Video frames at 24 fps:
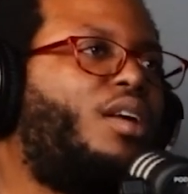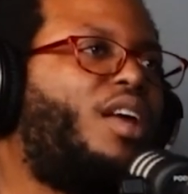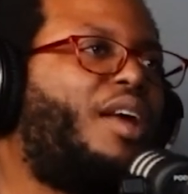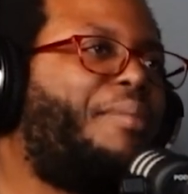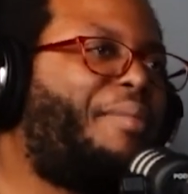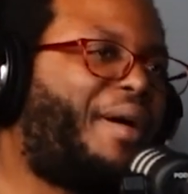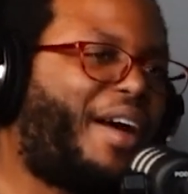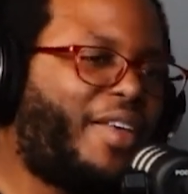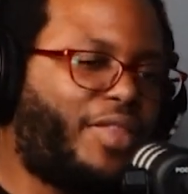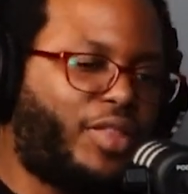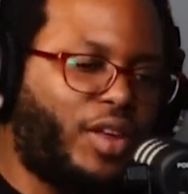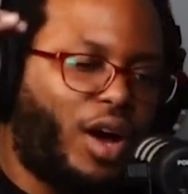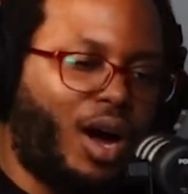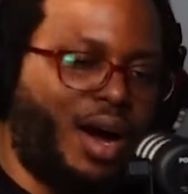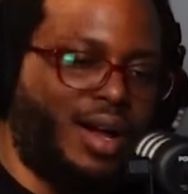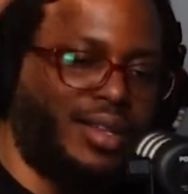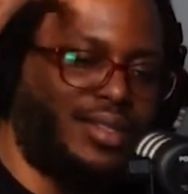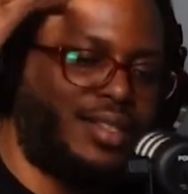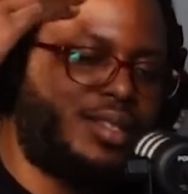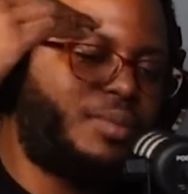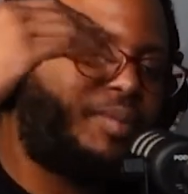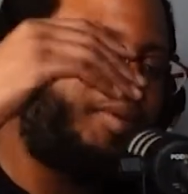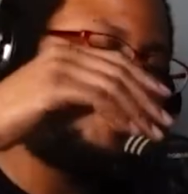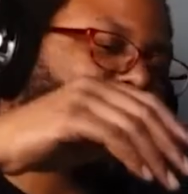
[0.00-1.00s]
in my
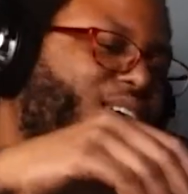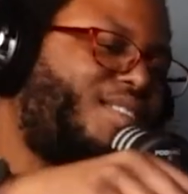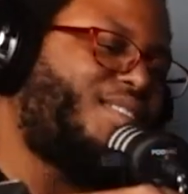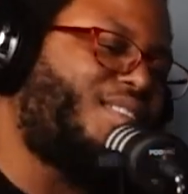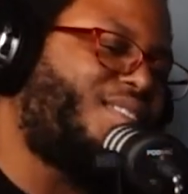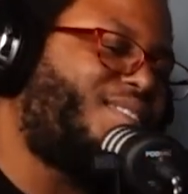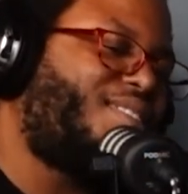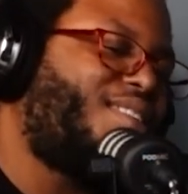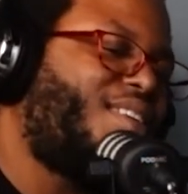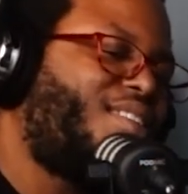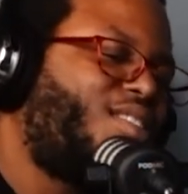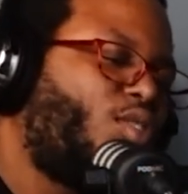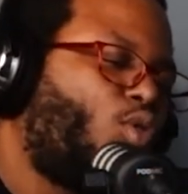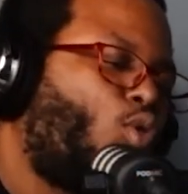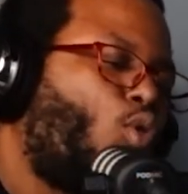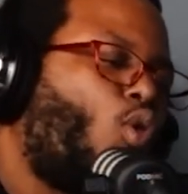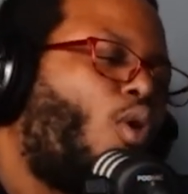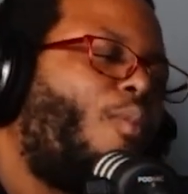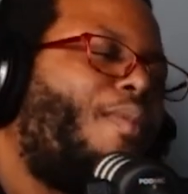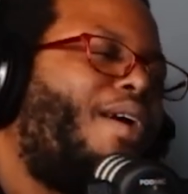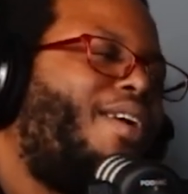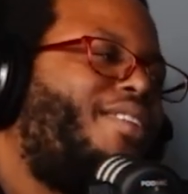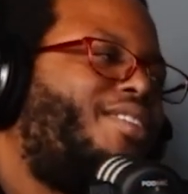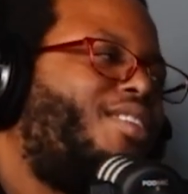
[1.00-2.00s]
thoughts because it says
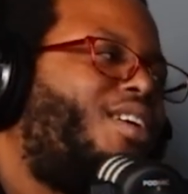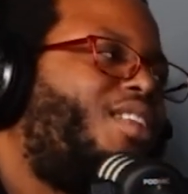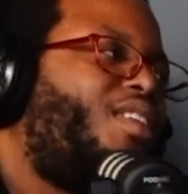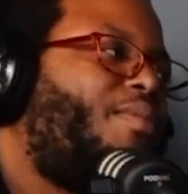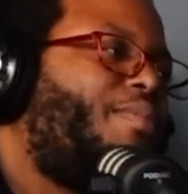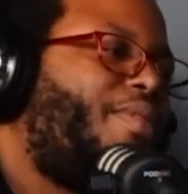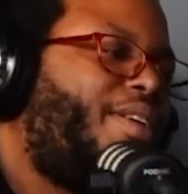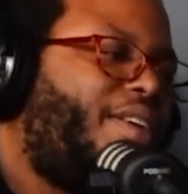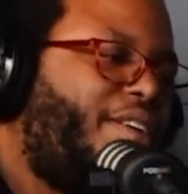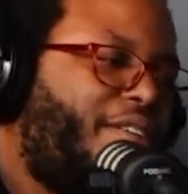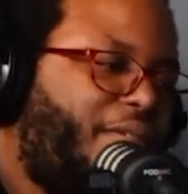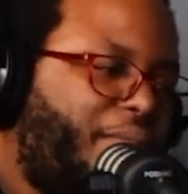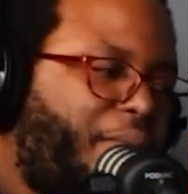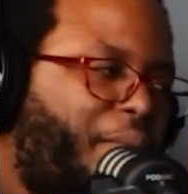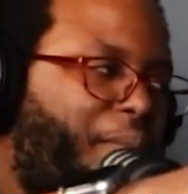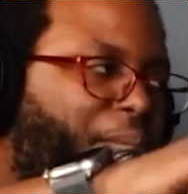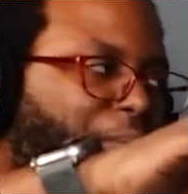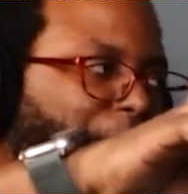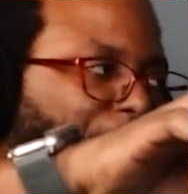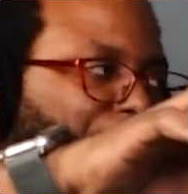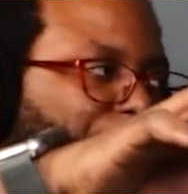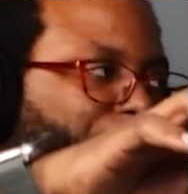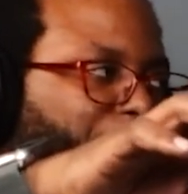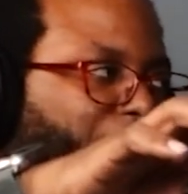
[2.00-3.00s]
gourmet jelly bean,
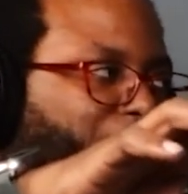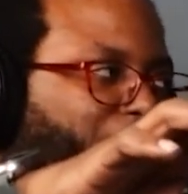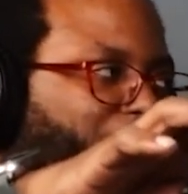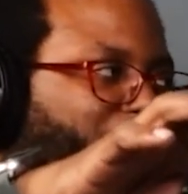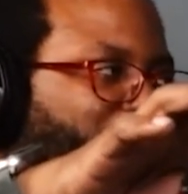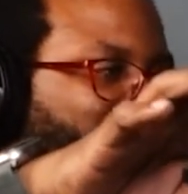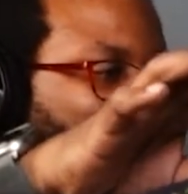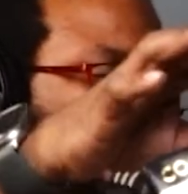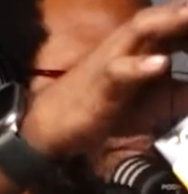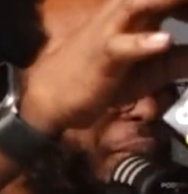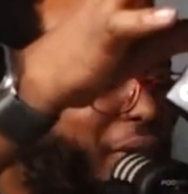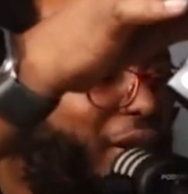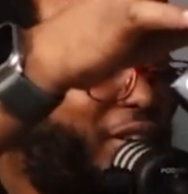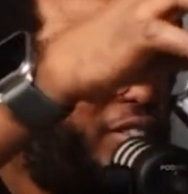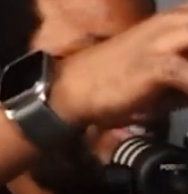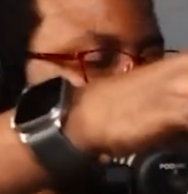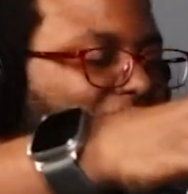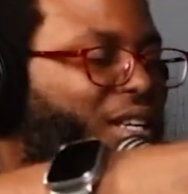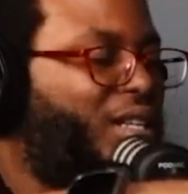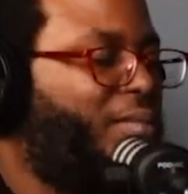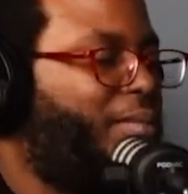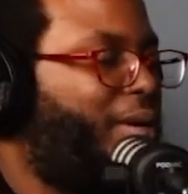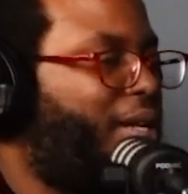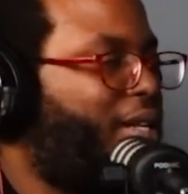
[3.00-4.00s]
but it's
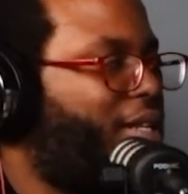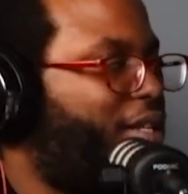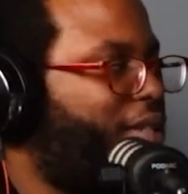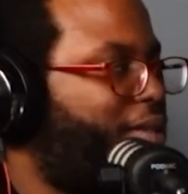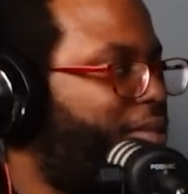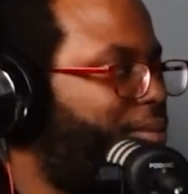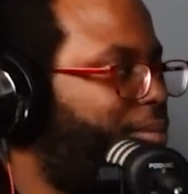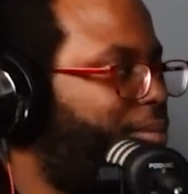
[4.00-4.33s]
Jelly Belly.